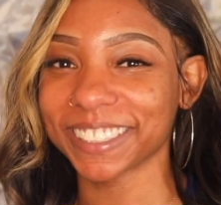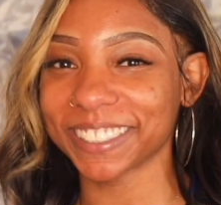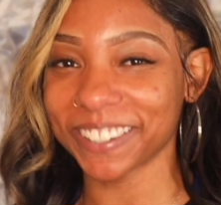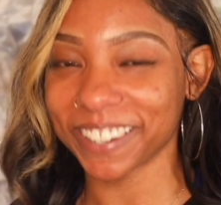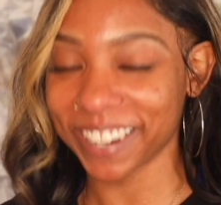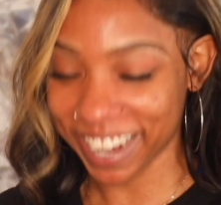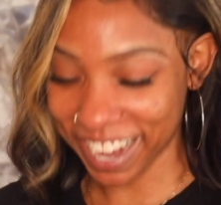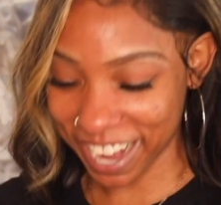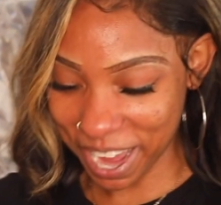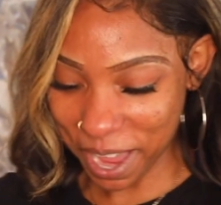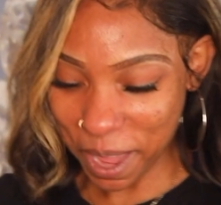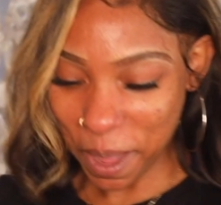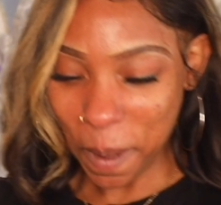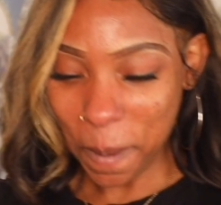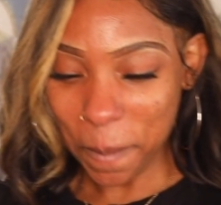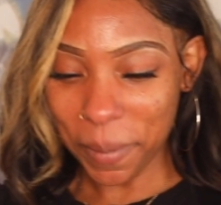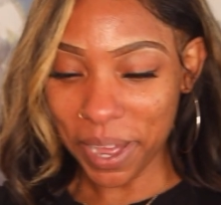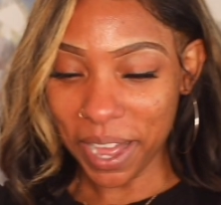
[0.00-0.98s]
story,
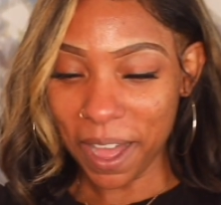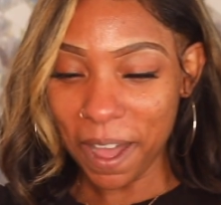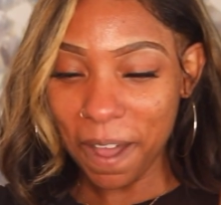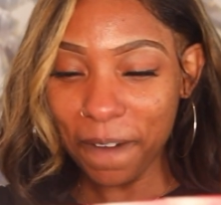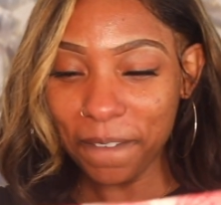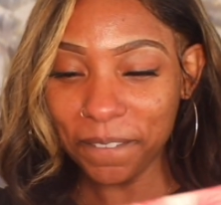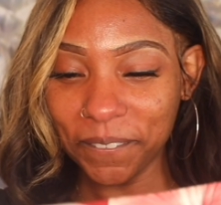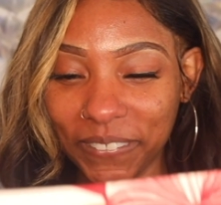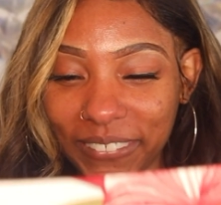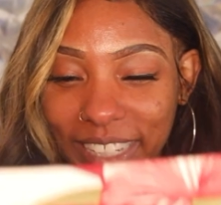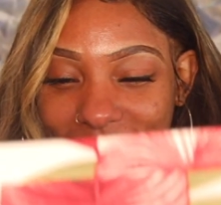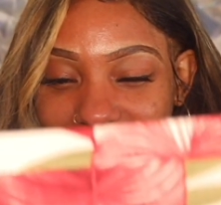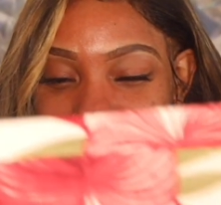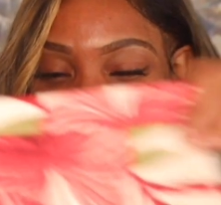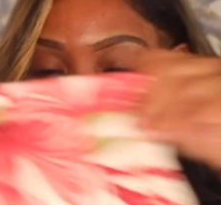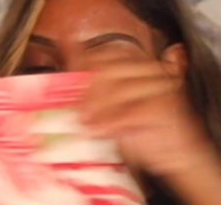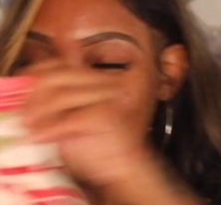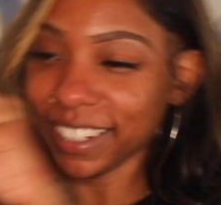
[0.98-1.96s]
but
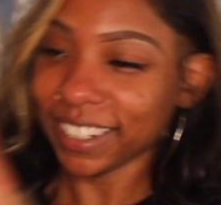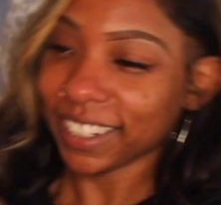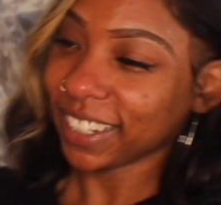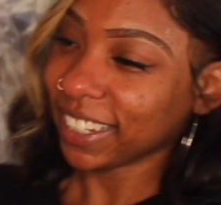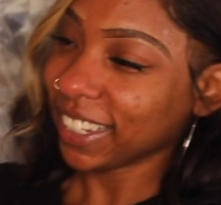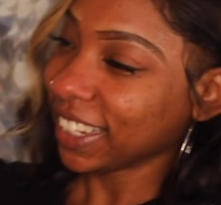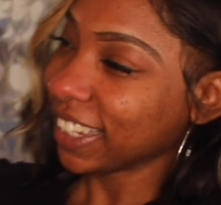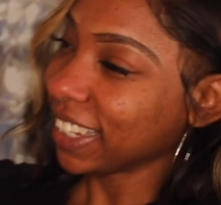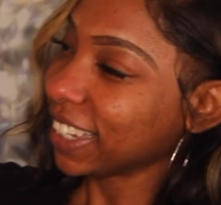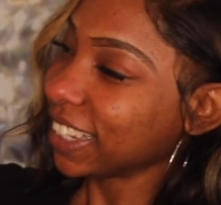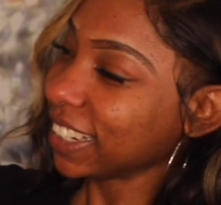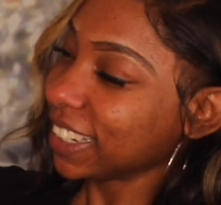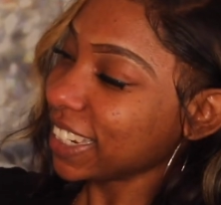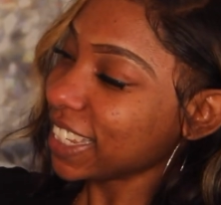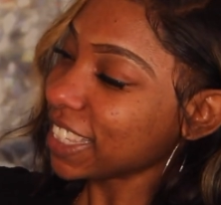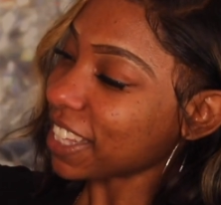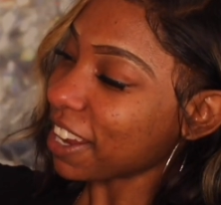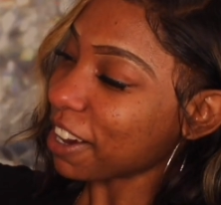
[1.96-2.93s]
hopefully
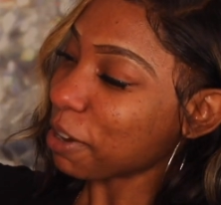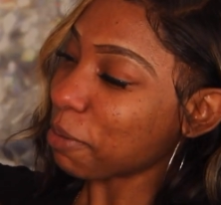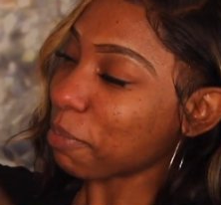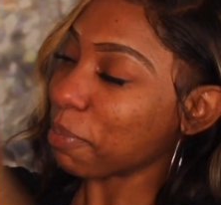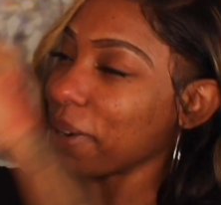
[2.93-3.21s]
these are the